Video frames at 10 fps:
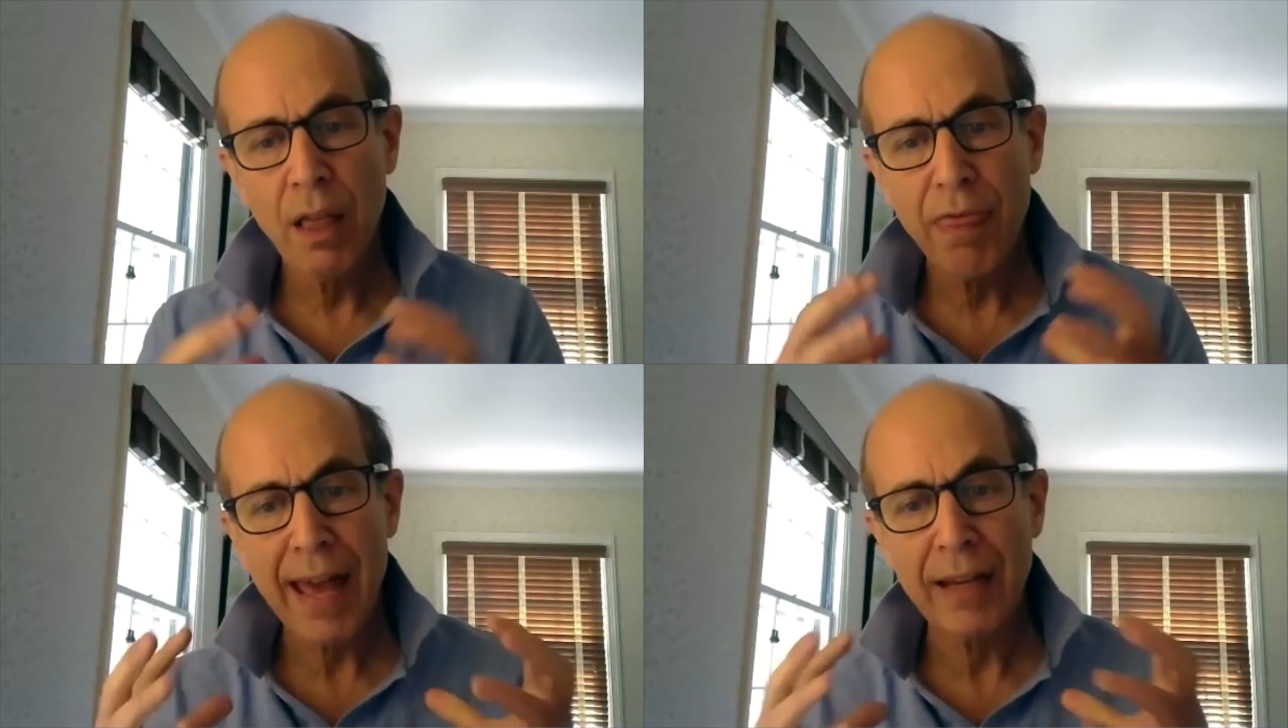
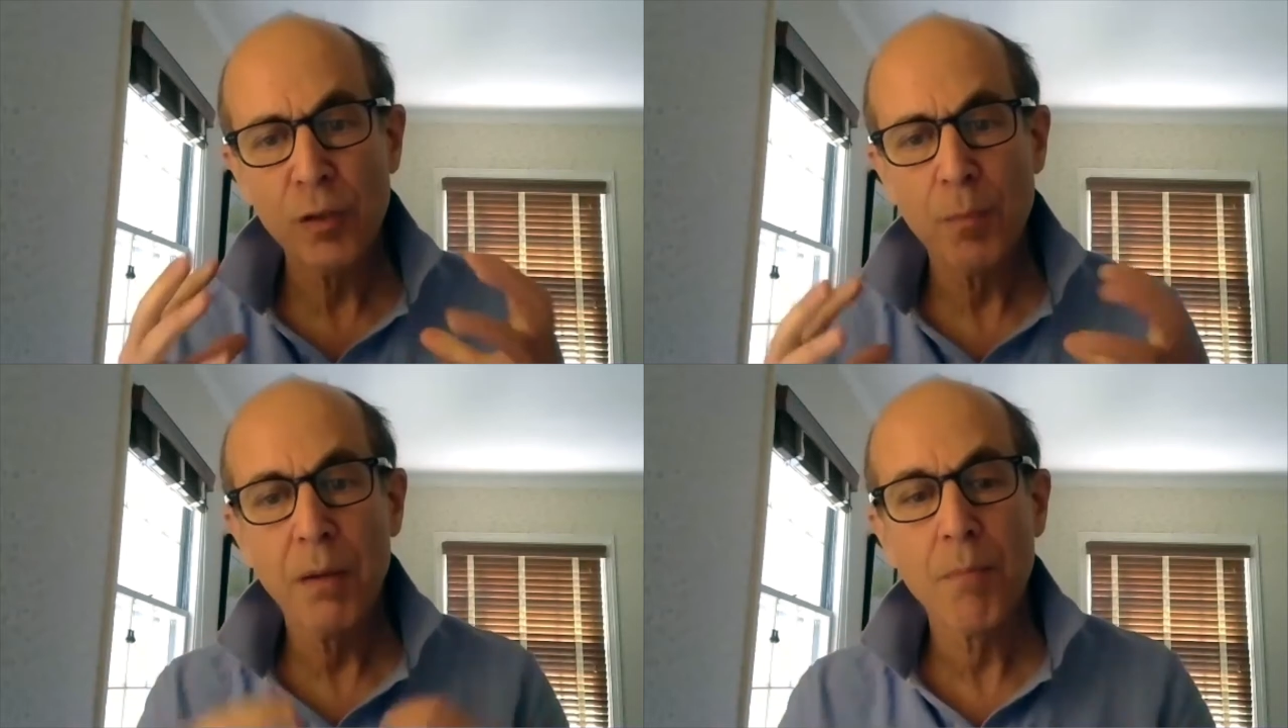that has
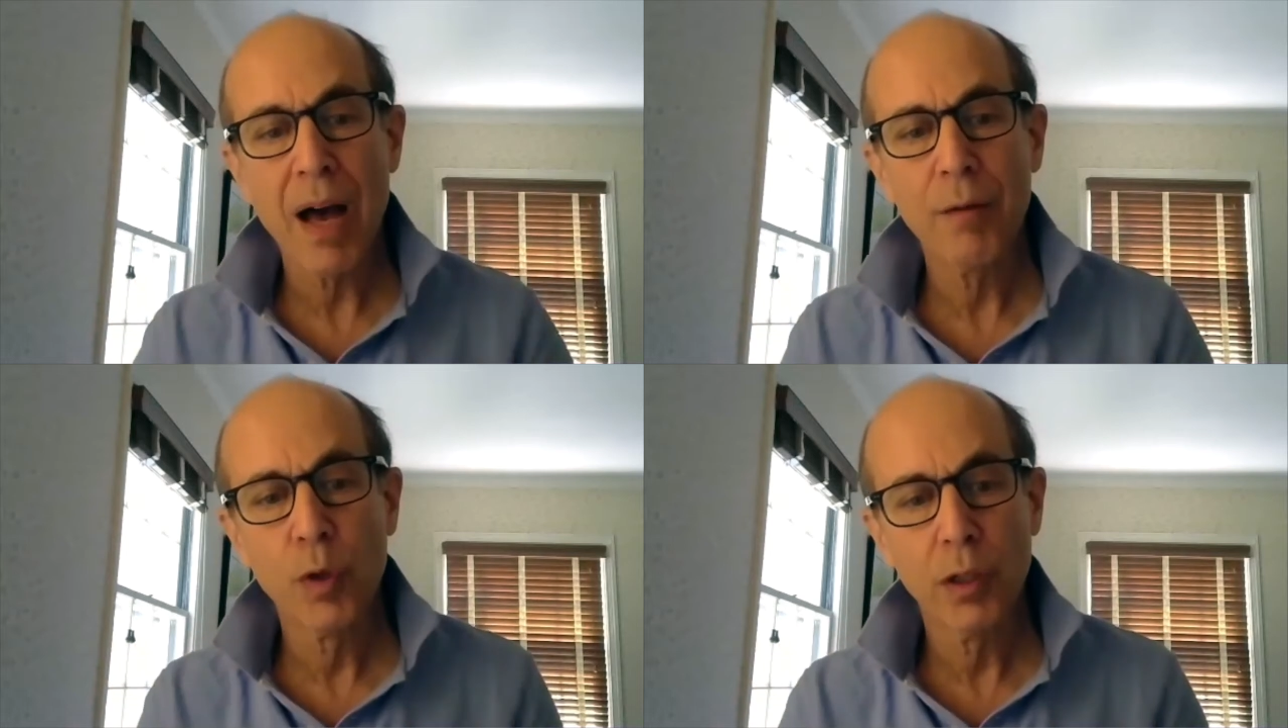been my
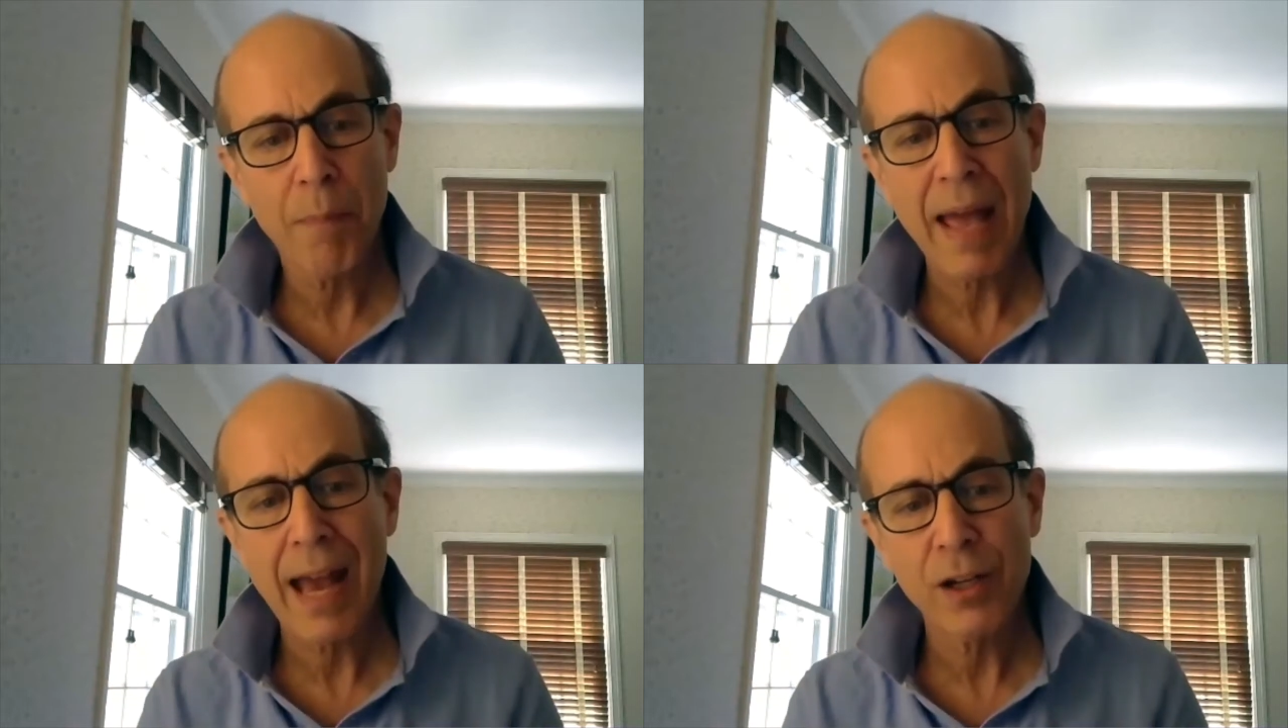real
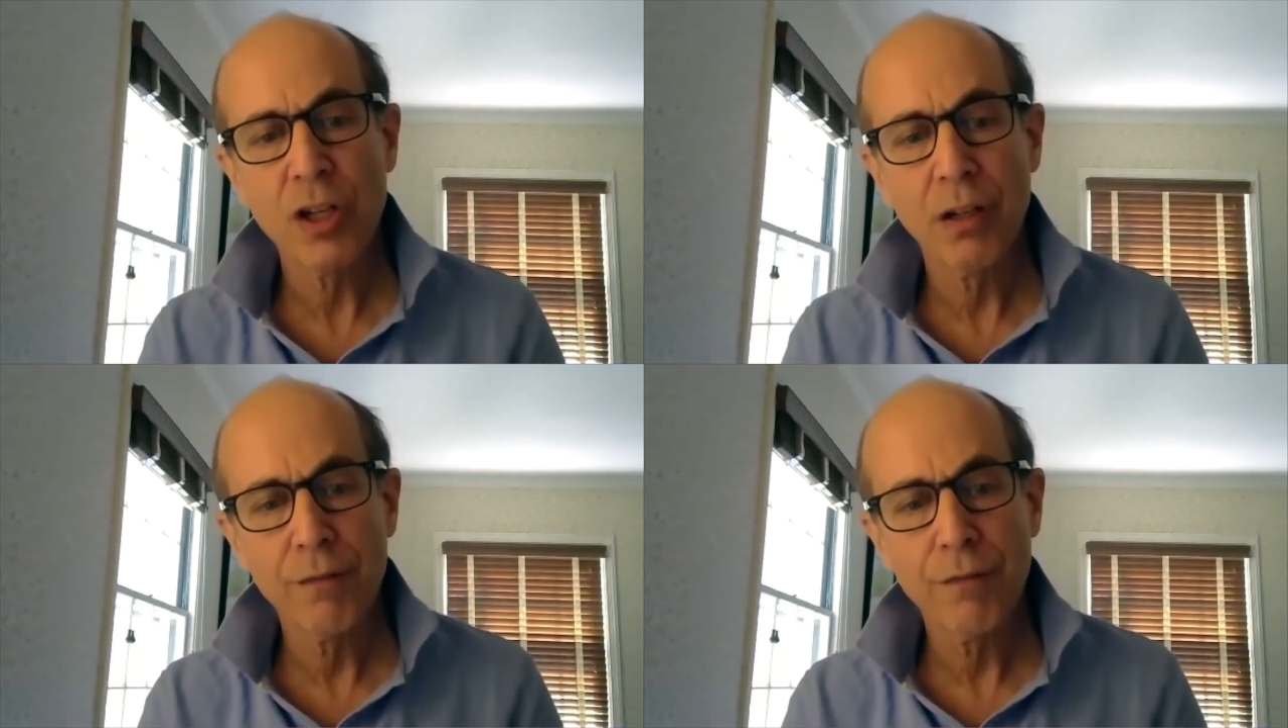
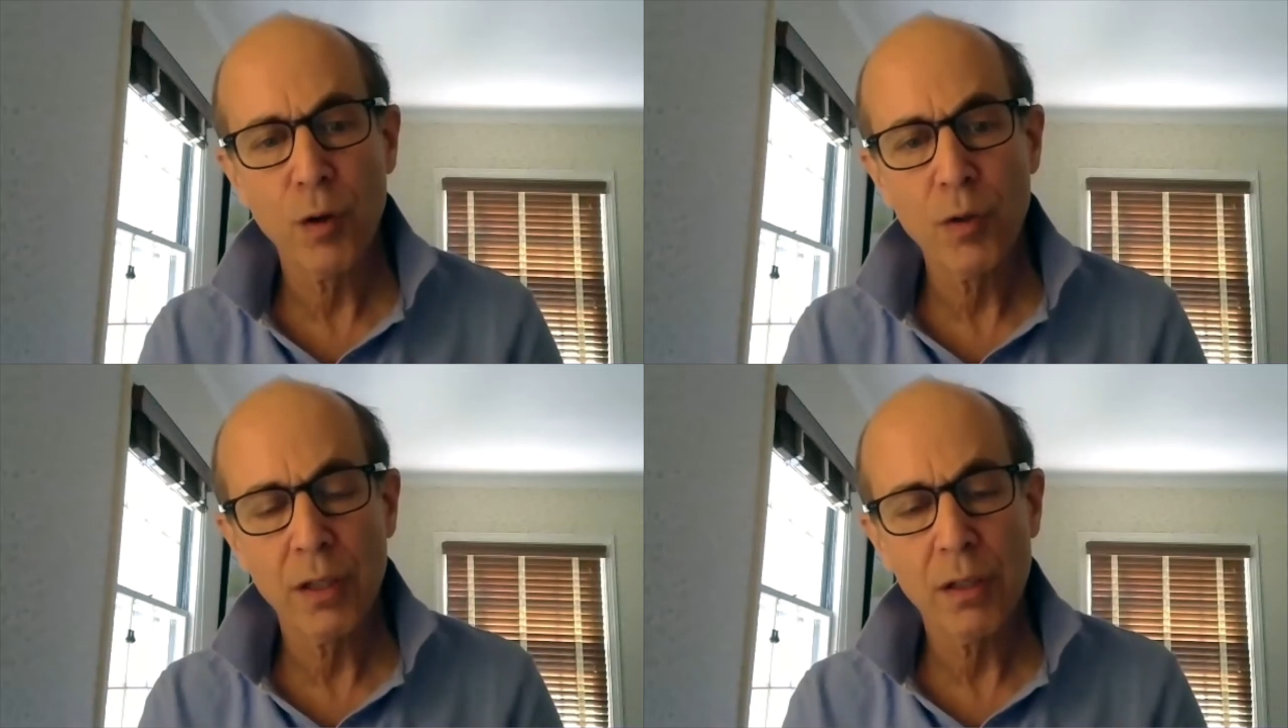passion and
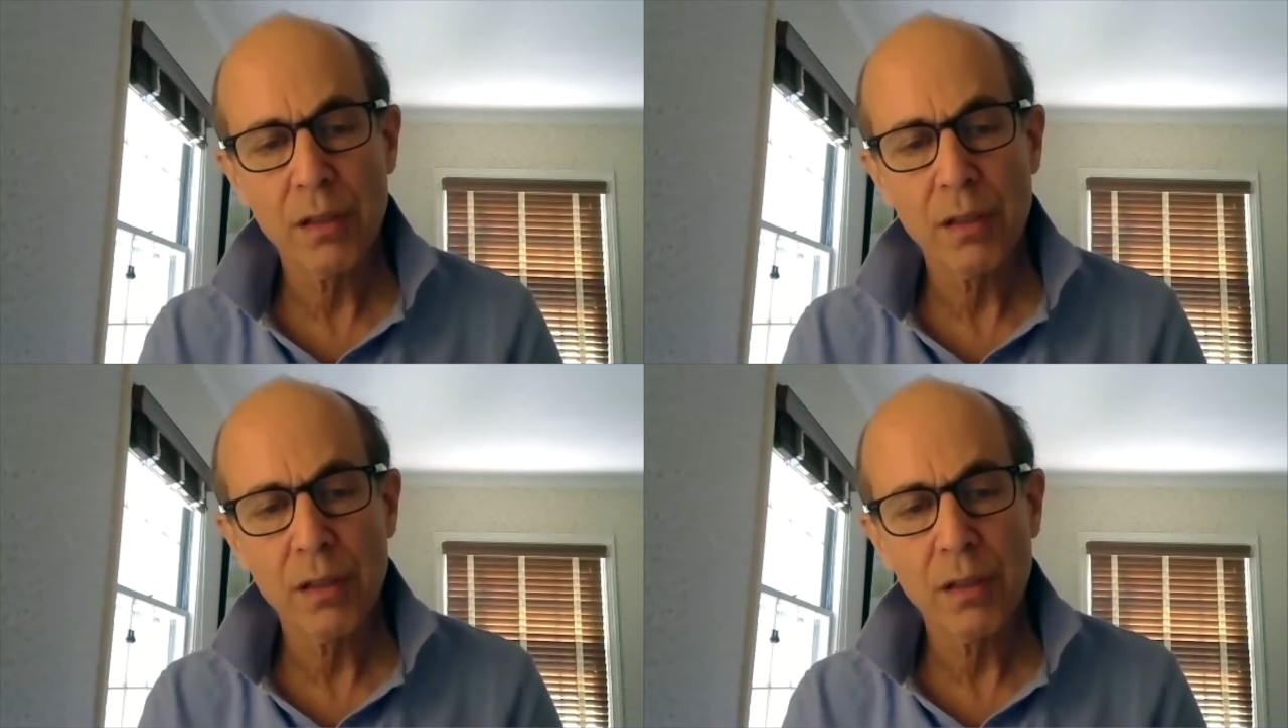focus.